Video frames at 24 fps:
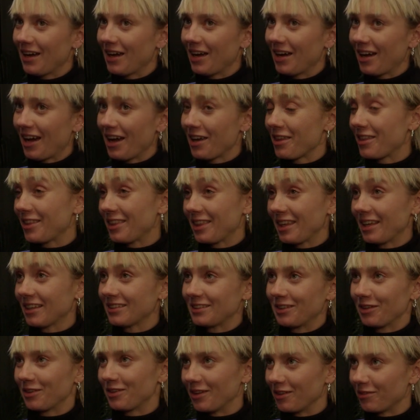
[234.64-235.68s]
I think
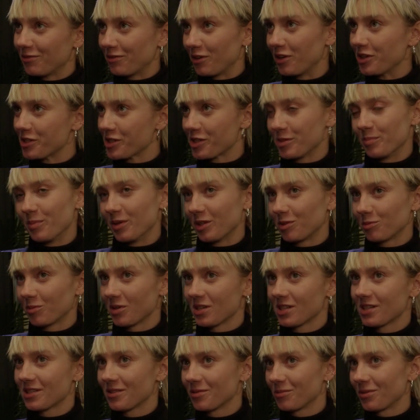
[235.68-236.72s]
that the first bit
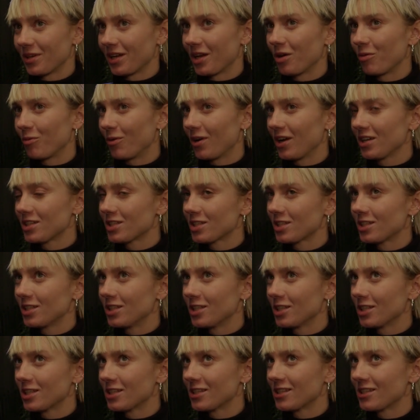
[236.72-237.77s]
was when I watched
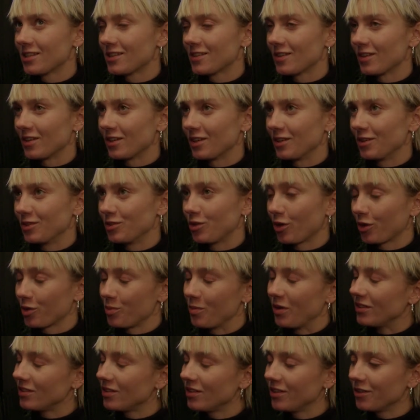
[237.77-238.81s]
this
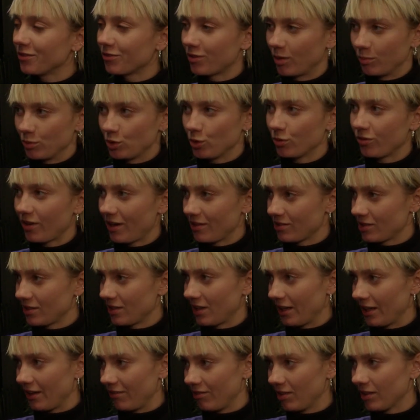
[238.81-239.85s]
documentary from
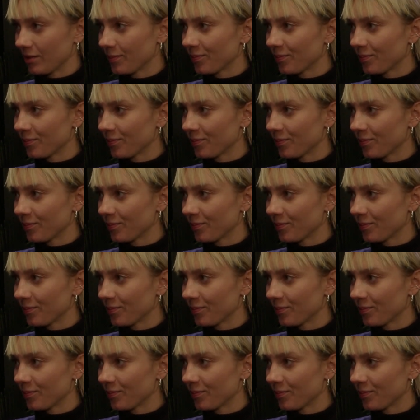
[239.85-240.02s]
2011